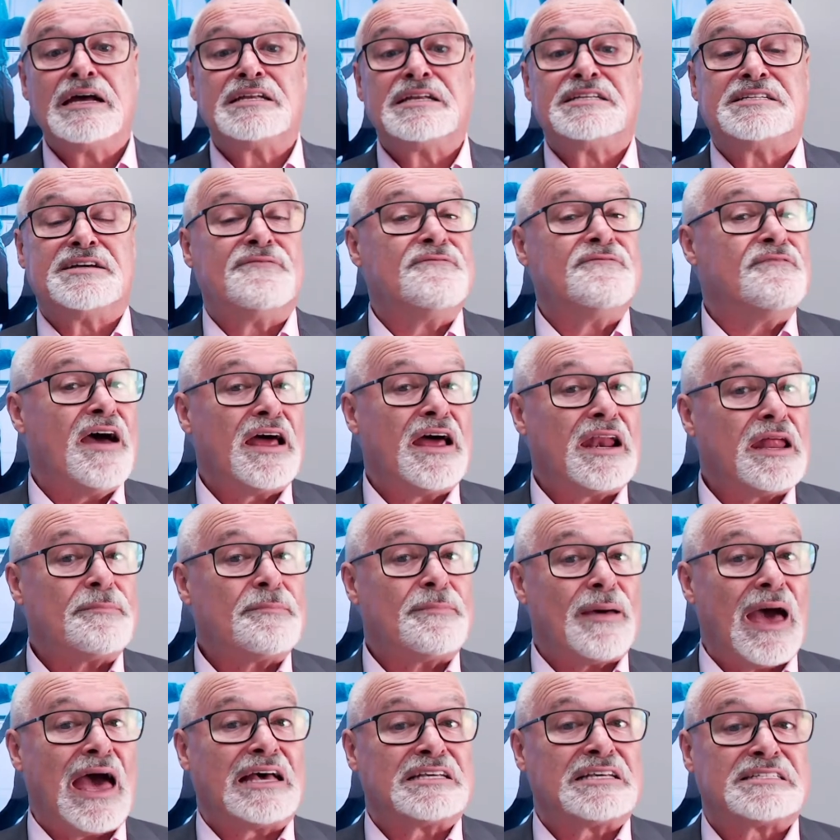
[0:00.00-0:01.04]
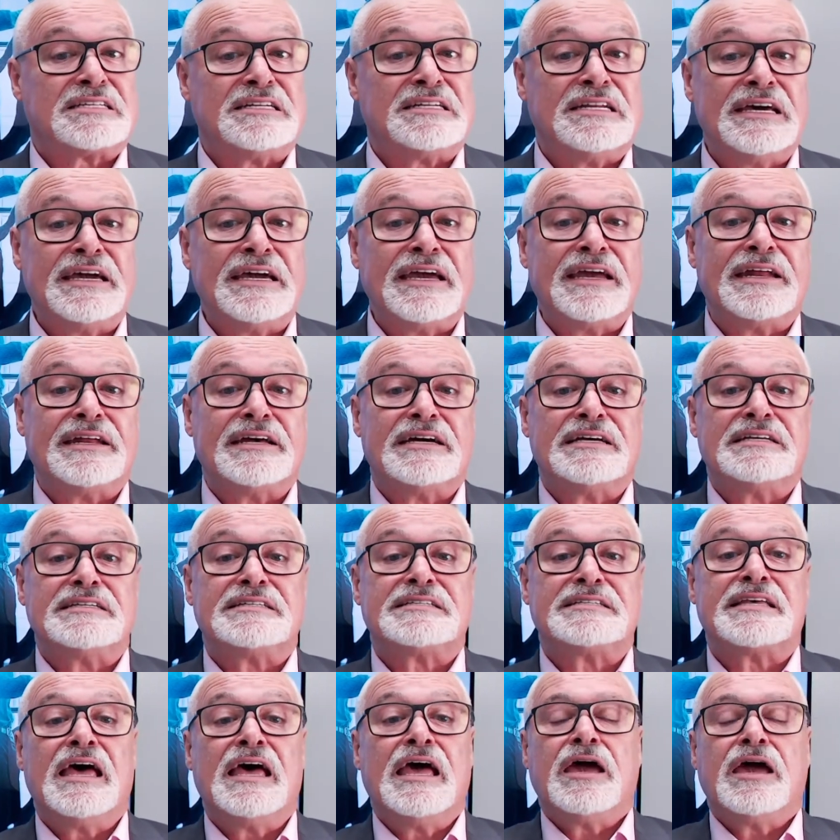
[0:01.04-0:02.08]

develop as leaders.